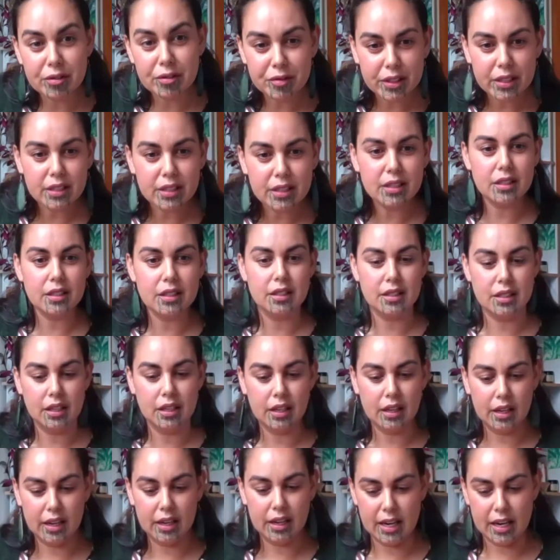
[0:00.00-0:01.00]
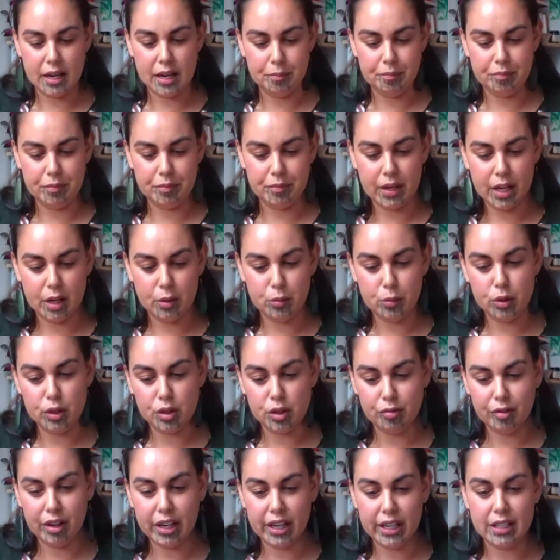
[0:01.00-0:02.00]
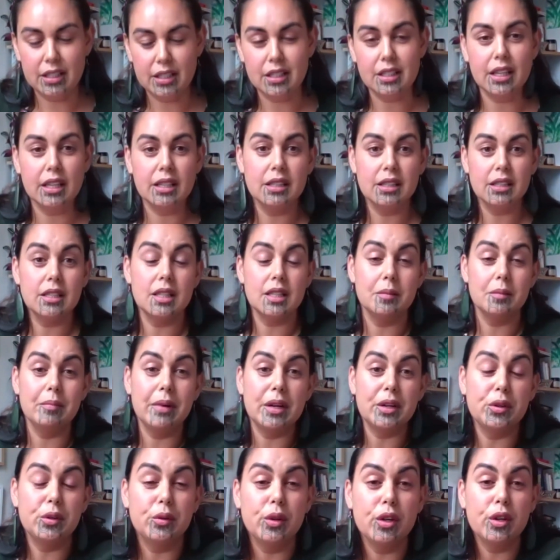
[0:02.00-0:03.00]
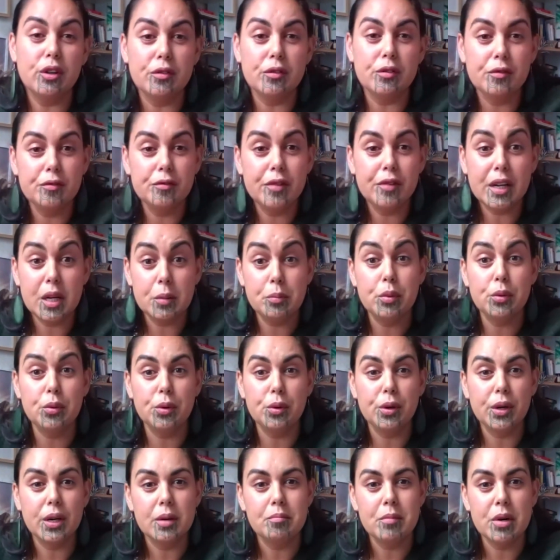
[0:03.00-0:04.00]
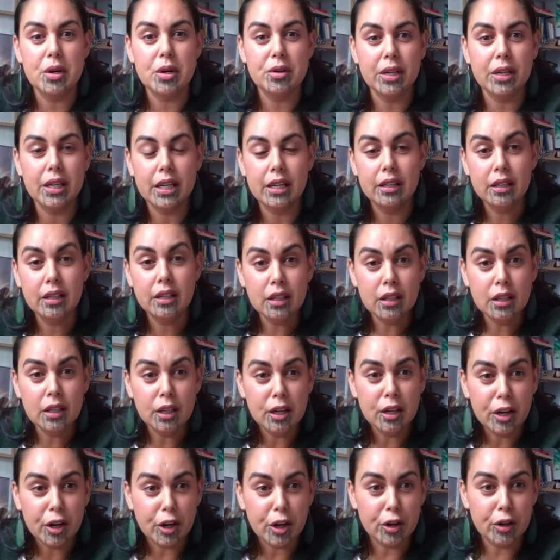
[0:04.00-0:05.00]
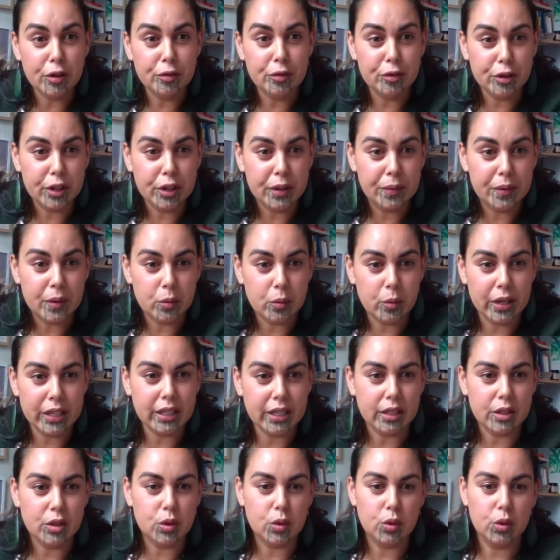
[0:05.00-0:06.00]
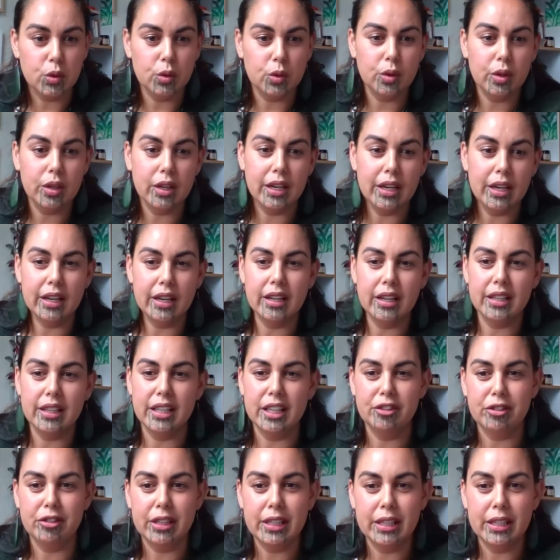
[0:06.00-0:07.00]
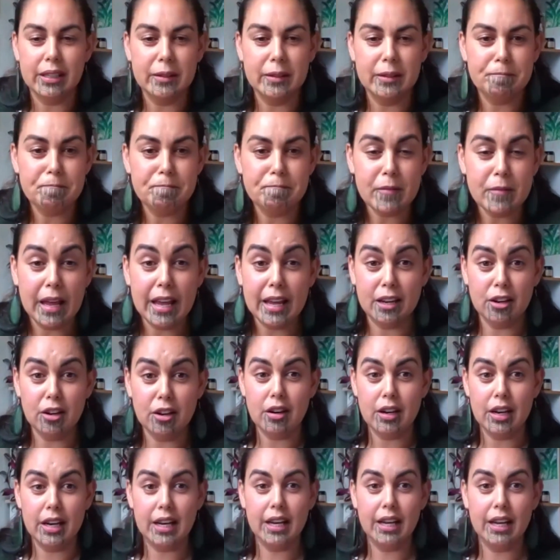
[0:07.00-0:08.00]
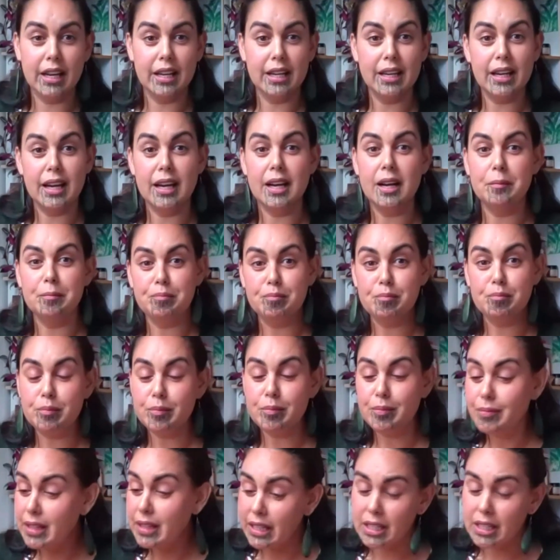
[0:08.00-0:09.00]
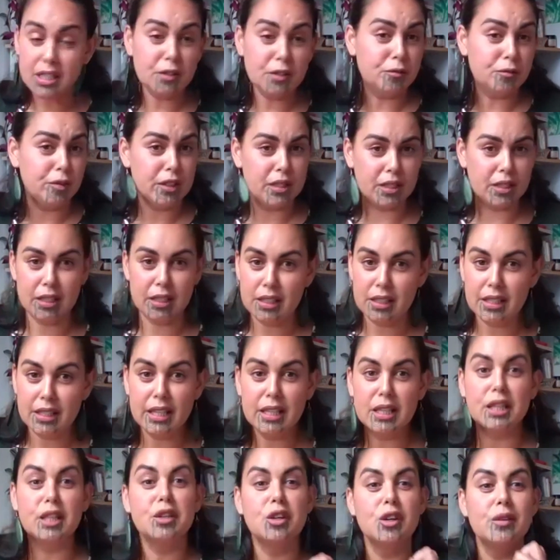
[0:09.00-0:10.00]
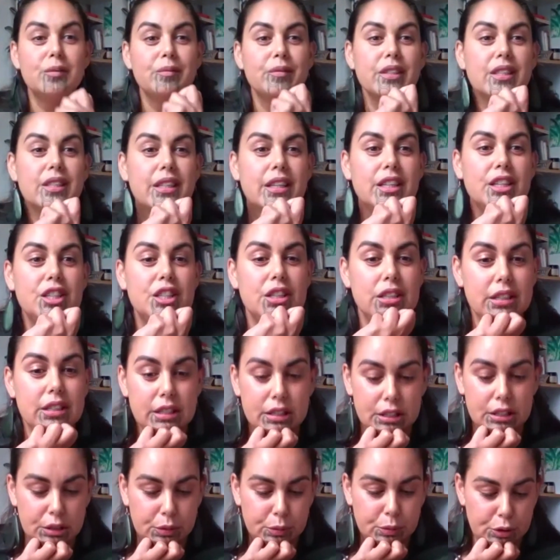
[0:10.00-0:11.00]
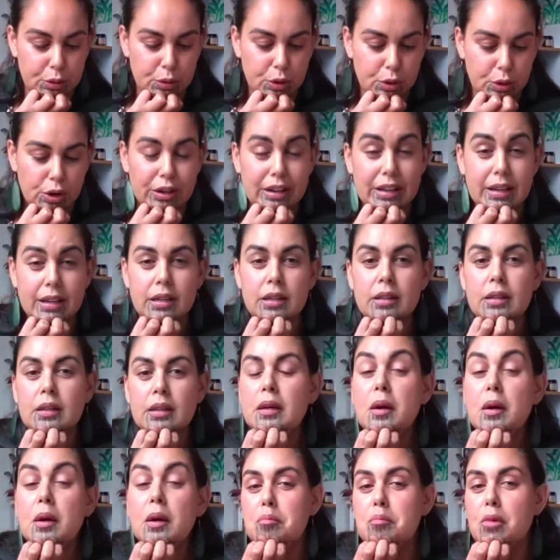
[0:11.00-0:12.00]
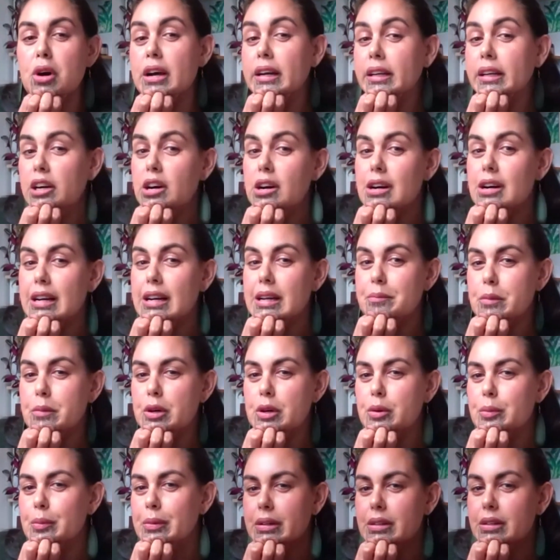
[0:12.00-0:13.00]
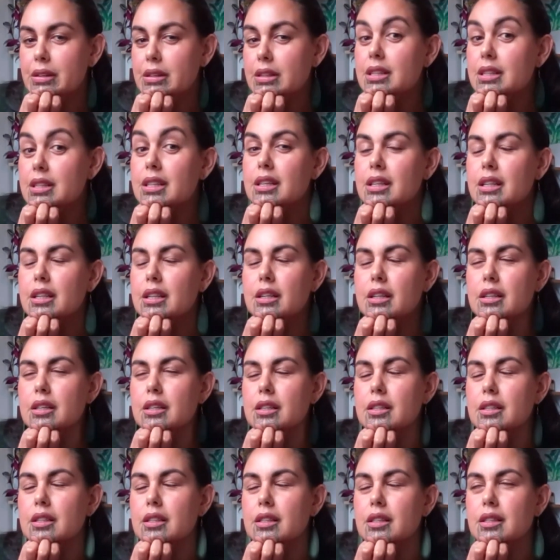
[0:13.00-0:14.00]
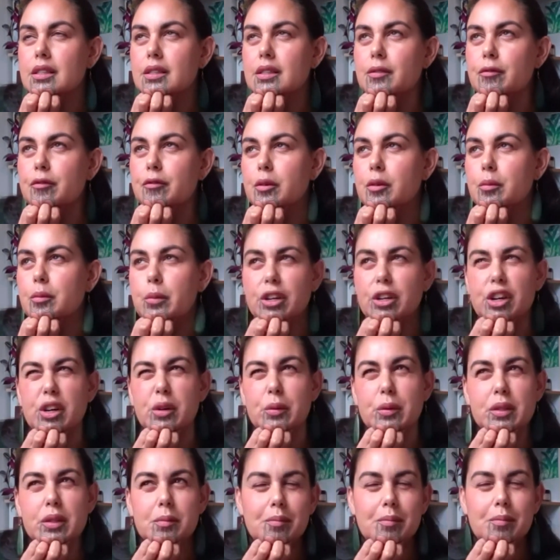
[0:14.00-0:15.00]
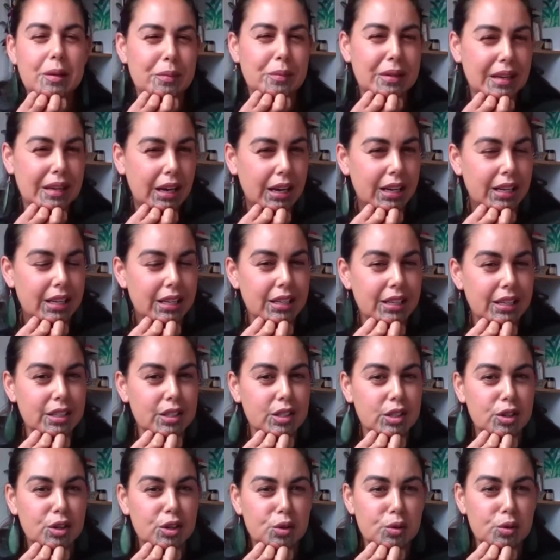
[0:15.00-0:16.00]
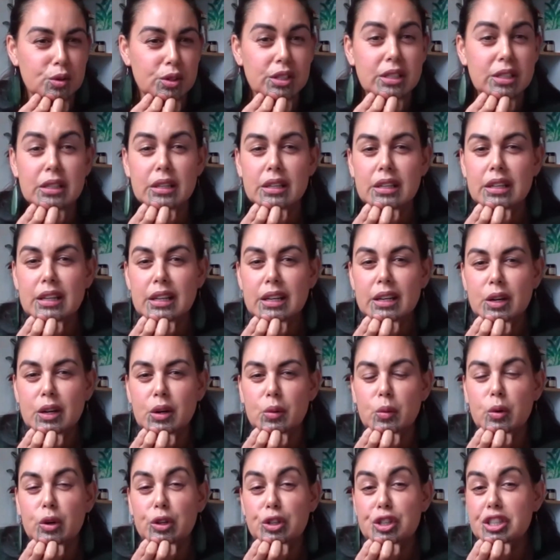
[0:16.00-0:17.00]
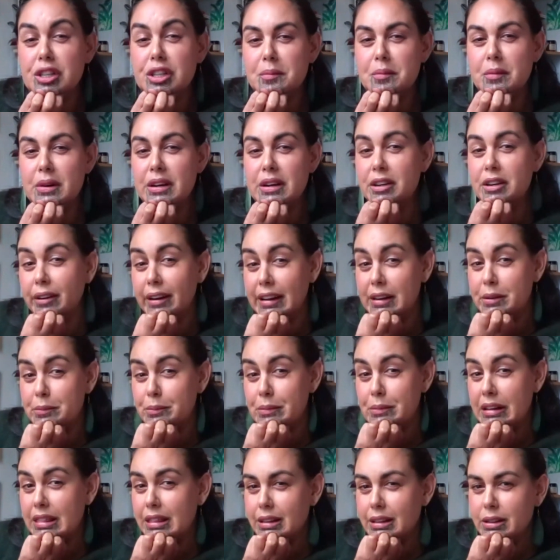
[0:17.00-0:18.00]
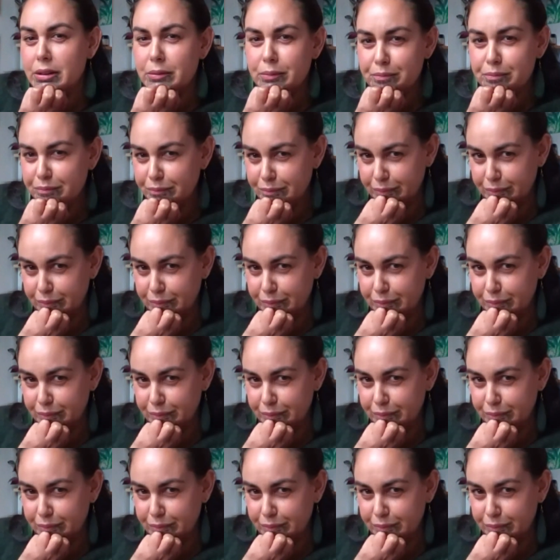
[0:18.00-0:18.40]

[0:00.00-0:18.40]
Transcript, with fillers: rivers um, and was raised under the maru of Whare Maunga over in the Waikato uh, area. And I um, get to facilitate the conversation. It's a real honour. My Kai moment is from when I was maybe eight years old, watching my grandmother,